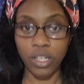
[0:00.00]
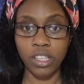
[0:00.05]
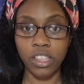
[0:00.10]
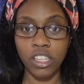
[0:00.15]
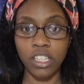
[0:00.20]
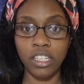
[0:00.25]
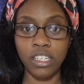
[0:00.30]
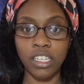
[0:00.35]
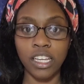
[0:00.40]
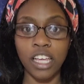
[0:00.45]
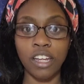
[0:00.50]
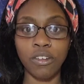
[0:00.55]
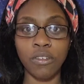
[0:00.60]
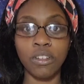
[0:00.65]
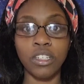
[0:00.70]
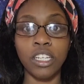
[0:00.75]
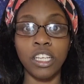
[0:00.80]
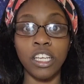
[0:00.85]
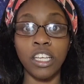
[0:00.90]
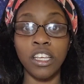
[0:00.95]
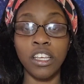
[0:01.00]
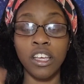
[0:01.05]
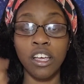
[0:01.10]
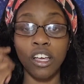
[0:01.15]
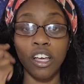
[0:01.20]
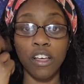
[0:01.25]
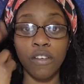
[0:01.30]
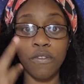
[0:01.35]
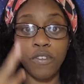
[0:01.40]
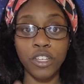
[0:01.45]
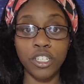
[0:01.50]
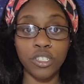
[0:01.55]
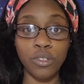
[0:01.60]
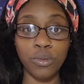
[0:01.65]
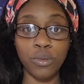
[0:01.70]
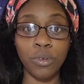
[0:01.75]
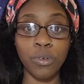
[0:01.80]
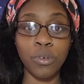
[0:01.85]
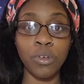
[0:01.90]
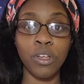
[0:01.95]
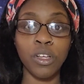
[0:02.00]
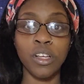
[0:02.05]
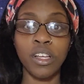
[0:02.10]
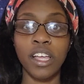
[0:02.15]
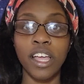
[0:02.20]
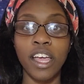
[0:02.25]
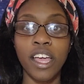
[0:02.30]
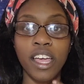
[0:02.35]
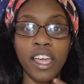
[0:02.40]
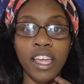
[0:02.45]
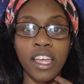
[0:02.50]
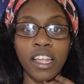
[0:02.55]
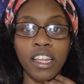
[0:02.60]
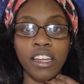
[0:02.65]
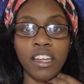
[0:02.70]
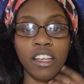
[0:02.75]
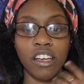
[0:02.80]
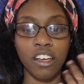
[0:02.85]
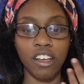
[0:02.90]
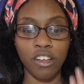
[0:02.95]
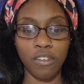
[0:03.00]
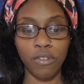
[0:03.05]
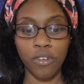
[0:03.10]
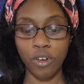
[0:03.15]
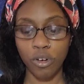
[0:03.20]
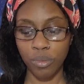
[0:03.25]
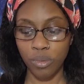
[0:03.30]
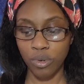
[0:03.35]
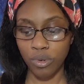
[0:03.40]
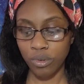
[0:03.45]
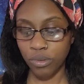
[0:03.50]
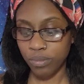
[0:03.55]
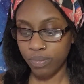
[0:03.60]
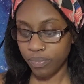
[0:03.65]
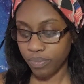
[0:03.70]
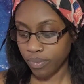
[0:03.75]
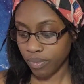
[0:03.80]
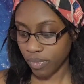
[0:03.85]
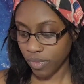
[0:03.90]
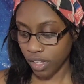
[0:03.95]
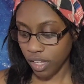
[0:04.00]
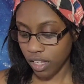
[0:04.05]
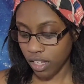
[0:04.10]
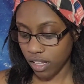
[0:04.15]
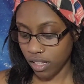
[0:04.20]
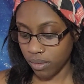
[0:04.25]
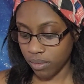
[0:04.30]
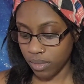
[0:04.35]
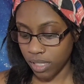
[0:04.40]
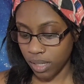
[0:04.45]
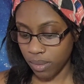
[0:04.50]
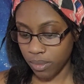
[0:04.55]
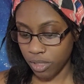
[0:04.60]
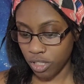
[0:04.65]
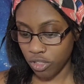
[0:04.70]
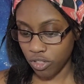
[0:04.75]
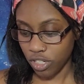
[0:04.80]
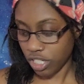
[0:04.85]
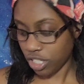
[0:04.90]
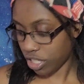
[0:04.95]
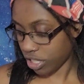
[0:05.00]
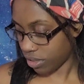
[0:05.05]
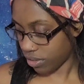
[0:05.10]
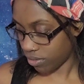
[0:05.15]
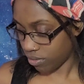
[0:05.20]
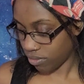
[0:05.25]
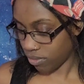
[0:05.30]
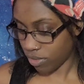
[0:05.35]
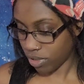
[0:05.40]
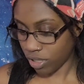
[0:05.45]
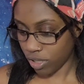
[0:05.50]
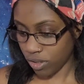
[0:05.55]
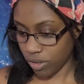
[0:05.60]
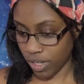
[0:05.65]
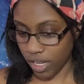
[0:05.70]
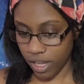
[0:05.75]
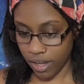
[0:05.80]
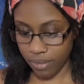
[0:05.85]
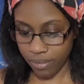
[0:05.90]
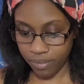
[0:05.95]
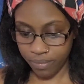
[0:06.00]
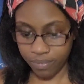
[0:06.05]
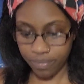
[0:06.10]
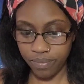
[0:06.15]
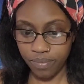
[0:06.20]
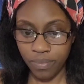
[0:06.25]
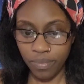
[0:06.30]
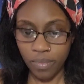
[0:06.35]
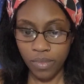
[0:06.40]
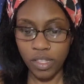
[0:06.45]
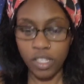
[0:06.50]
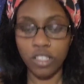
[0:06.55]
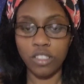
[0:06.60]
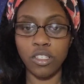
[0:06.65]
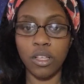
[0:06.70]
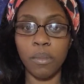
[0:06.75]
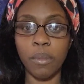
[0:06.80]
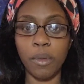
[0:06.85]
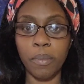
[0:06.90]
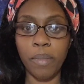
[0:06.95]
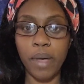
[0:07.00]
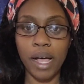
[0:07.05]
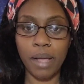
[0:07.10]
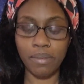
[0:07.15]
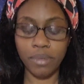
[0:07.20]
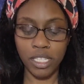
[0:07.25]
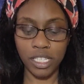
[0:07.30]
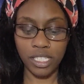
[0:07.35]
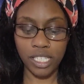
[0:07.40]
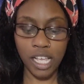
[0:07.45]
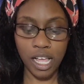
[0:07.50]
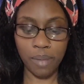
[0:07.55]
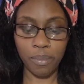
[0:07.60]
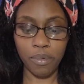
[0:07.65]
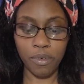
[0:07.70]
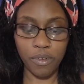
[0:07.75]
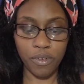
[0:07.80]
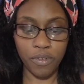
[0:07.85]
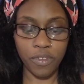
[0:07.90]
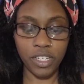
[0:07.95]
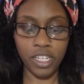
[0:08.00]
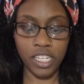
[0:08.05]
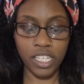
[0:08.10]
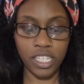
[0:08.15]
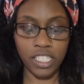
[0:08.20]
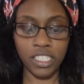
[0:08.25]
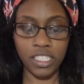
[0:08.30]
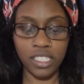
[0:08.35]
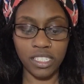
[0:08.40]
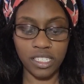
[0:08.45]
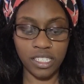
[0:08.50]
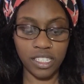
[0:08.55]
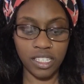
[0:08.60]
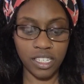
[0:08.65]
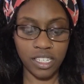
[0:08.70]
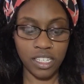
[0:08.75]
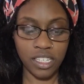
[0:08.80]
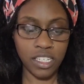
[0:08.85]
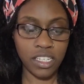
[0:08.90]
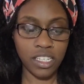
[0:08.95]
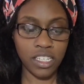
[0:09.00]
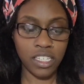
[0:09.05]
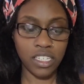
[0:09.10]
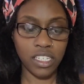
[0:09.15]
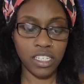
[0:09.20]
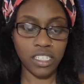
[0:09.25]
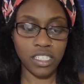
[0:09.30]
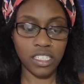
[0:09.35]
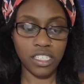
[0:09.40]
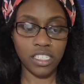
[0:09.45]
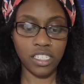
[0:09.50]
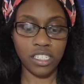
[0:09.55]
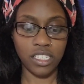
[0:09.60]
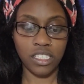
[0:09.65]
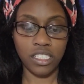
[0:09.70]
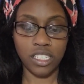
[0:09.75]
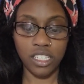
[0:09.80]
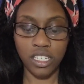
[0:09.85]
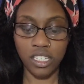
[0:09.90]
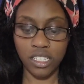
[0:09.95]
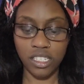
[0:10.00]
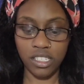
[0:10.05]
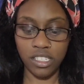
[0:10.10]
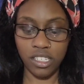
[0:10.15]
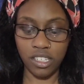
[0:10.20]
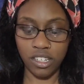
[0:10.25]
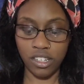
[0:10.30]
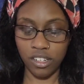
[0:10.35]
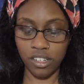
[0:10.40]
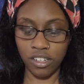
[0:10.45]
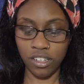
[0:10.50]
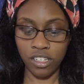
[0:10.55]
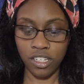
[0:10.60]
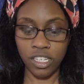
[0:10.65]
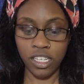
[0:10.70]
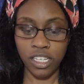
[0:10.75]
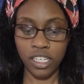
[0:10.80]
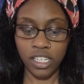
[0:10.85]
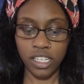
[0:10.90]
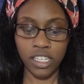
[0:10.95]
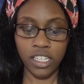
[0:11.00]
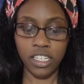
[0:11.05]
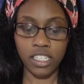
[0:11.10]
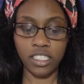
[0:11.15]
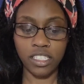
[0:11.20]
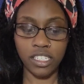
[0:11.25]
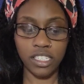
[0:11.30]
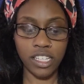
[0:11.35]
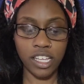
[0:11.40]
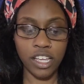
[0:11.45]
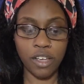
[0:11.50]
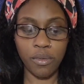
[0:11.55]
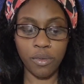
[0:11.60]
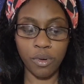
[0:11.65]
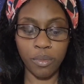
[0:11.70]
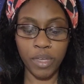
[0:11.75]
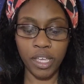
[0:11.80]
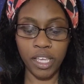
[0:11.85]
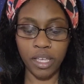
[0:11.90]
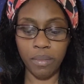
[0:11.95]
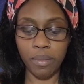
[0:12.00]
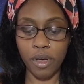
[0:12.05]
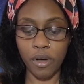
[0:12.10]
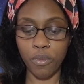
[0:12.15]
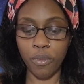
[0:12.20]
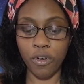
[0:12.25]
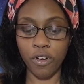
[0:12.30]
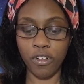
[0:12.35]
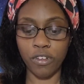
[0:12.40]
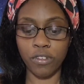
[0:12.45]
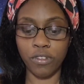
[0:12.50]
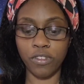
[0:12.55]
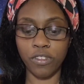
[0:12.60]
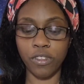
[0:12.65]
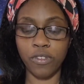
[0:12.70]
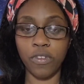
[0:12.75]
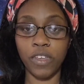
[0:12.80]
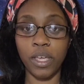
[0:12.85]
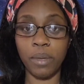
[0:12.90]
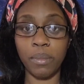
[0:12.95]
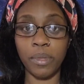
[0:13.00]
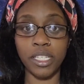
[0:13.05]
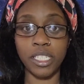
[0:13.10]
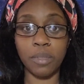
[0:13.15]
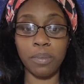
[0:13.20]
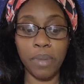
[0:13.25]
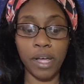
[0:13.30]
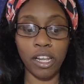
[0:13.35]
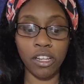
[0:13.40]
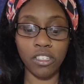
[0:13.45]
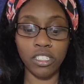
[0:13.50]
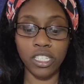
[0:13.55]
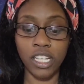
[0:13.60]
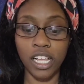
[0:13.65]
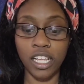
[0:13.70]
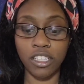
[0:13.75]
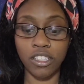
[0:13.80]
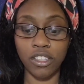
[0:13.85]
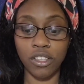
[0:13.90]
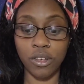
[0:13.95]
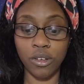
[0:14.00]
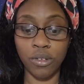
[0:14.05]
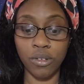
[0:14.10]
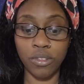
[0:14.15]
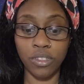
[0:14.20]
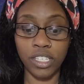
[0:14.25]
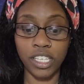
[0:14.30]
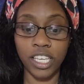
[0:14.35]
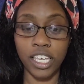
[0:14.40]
with not only a visual and a verbal um, demonstration so yeah I'm going to pop the top off of these. It's just easier. And today we're making my girl's famous Palo Santo